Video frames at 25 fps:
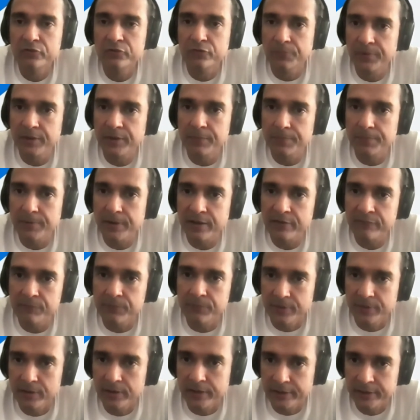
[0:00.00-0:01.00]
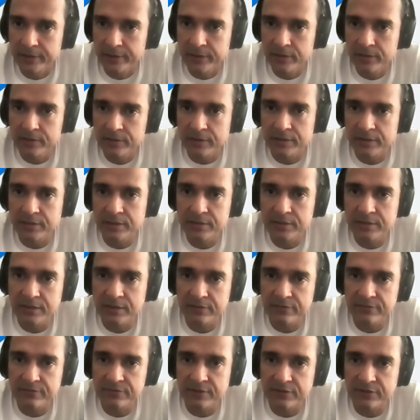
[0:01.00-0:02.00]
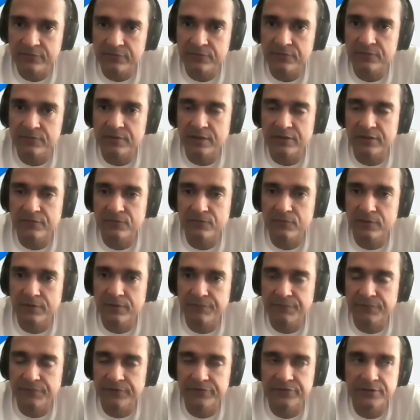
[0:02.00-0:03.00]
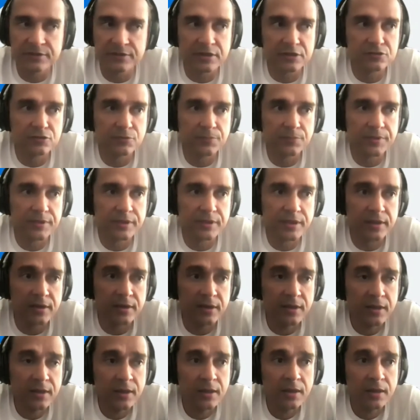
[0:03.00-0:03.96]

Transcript: So be hmm. brave, mm. be a leader. I think that's that's that's the first thing that should be there.